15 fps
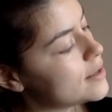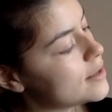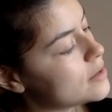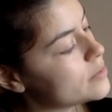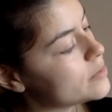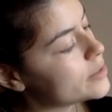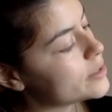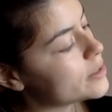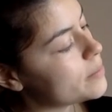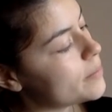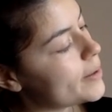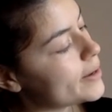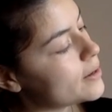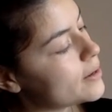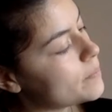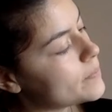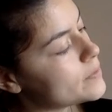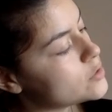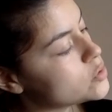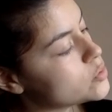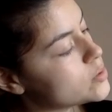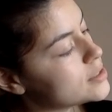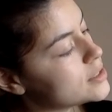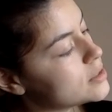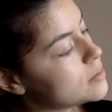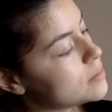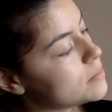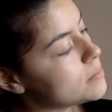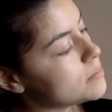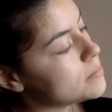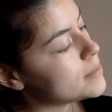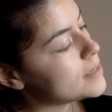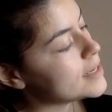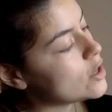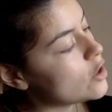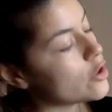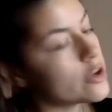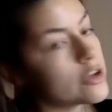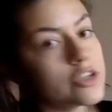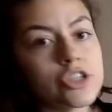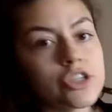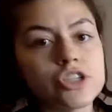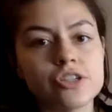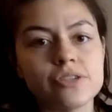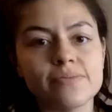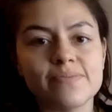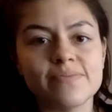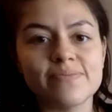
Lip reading: we're going to come back up and do a little mini arch,